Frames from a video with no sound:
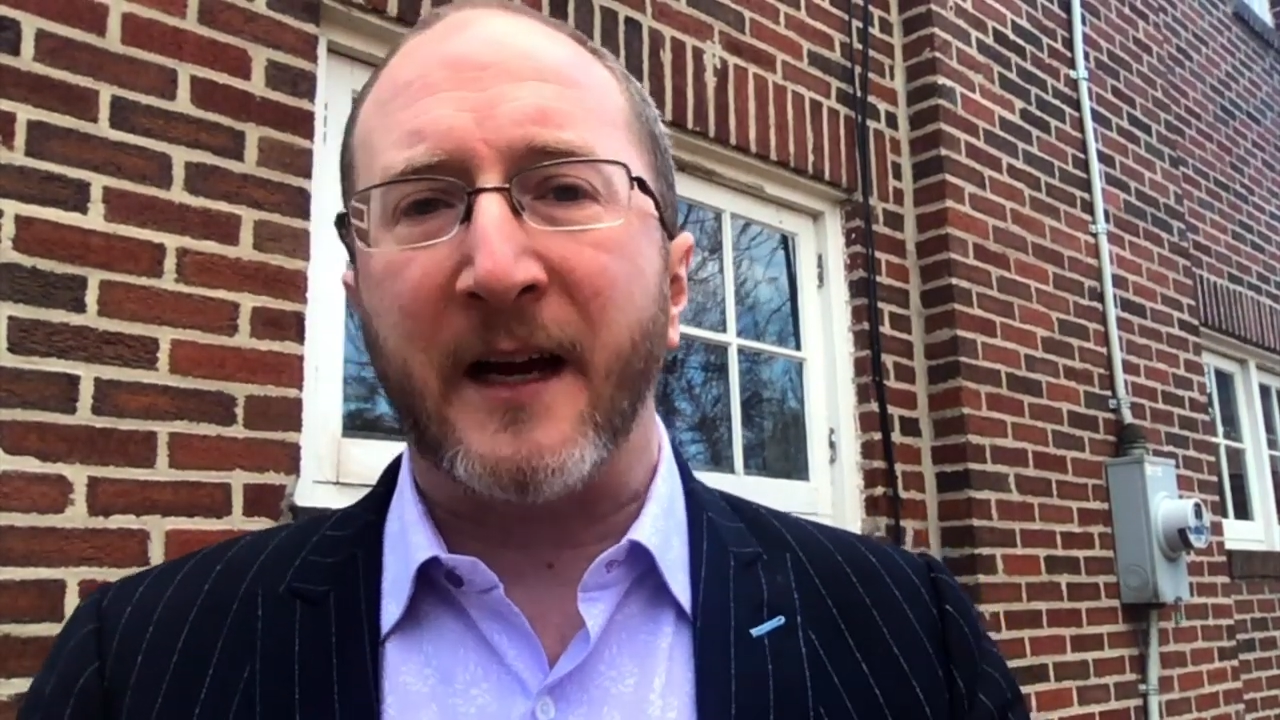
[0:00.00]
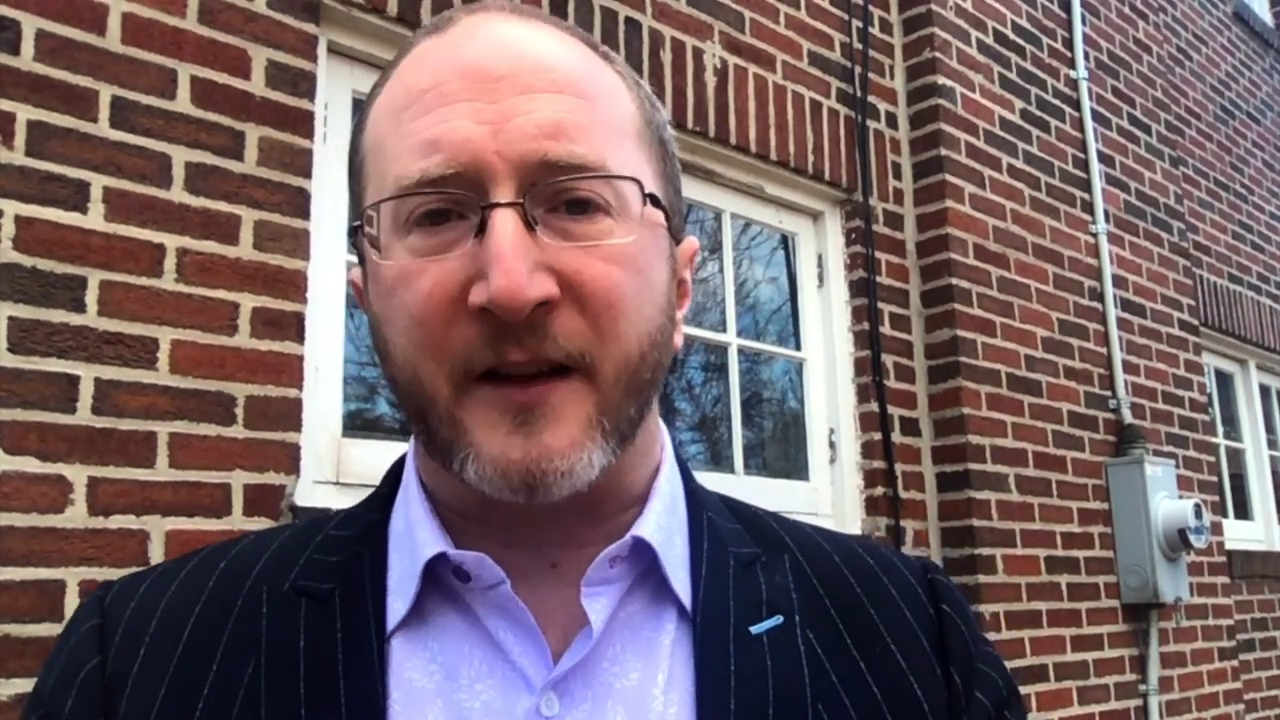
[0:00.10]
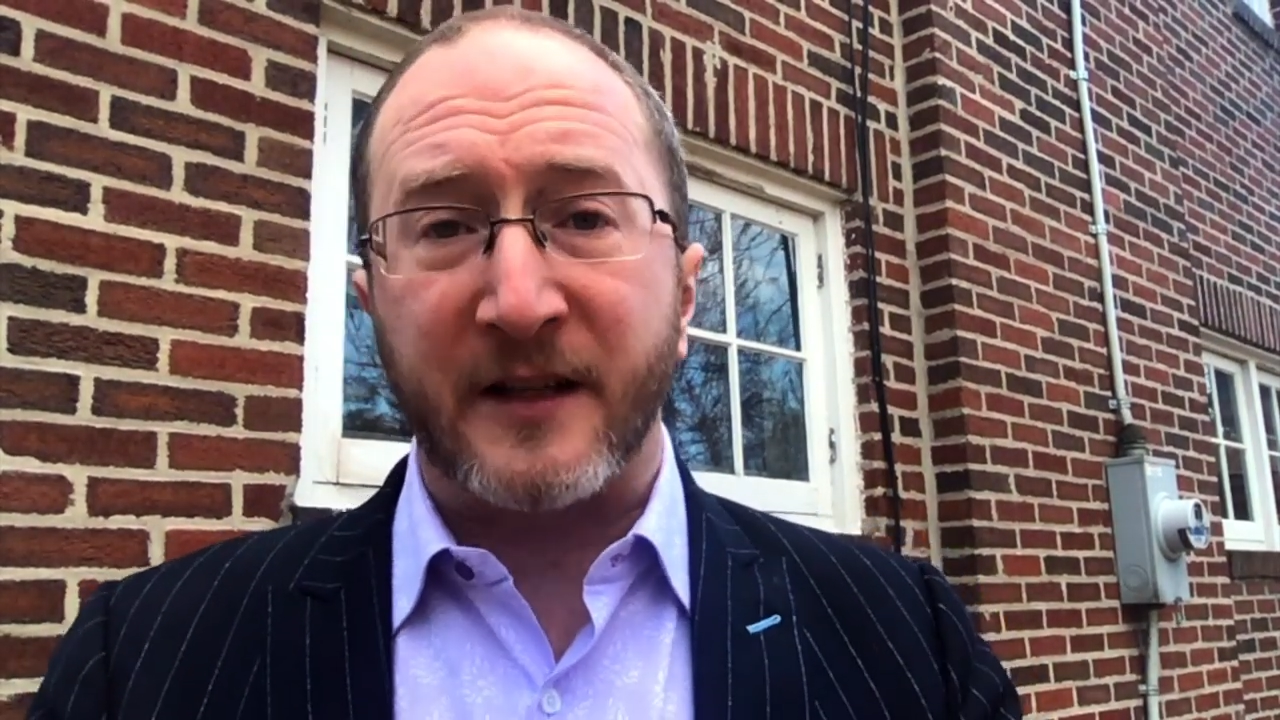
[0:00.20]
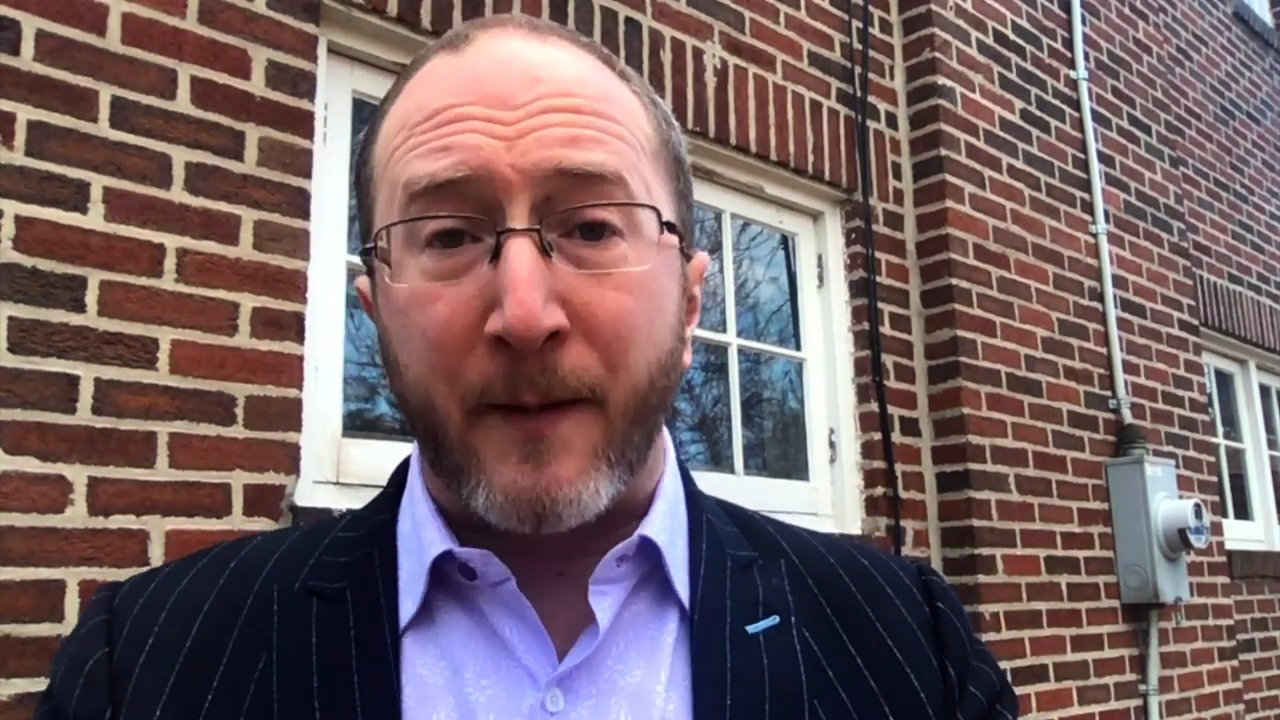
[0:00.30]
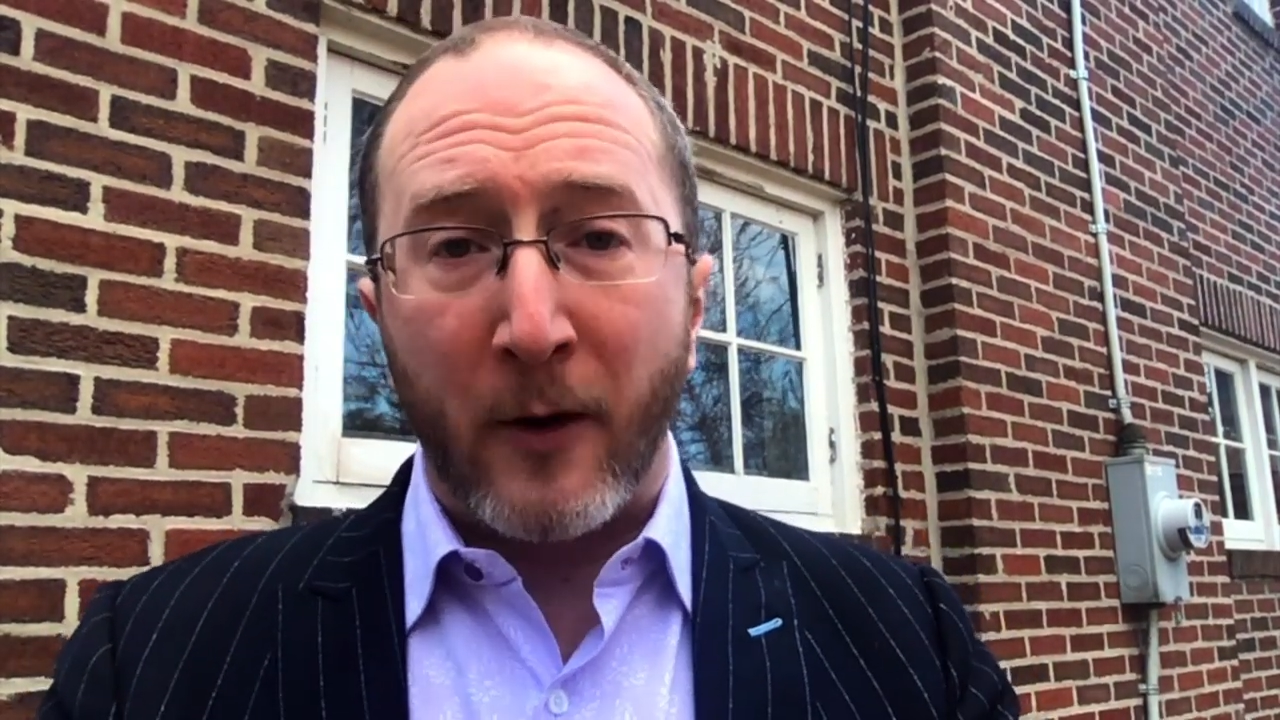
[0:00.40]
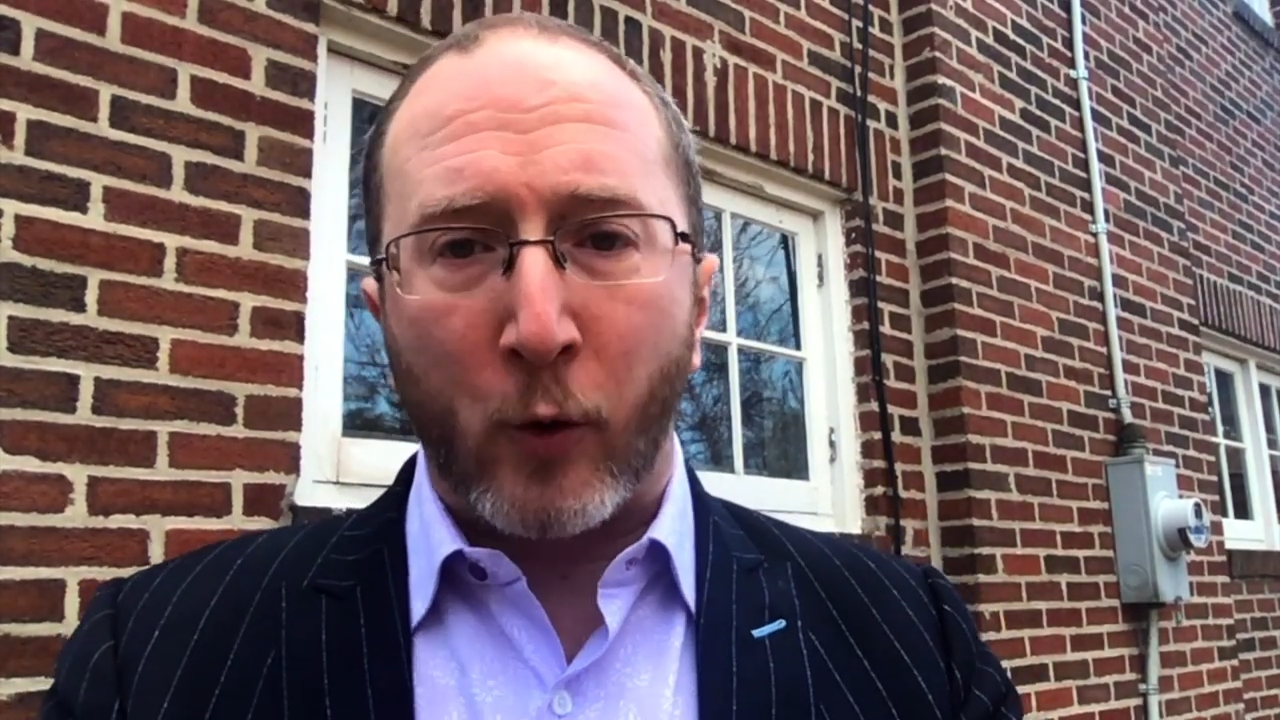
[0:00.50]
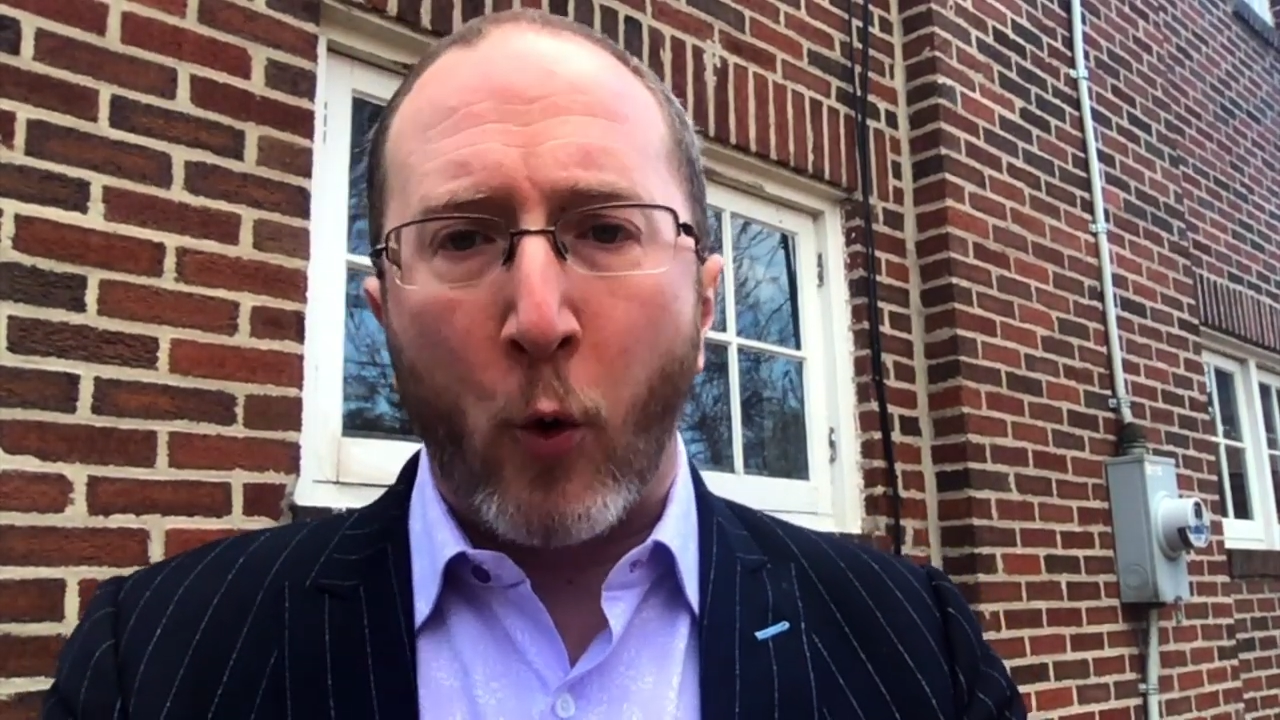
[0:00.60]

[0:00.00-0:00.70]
of the spinal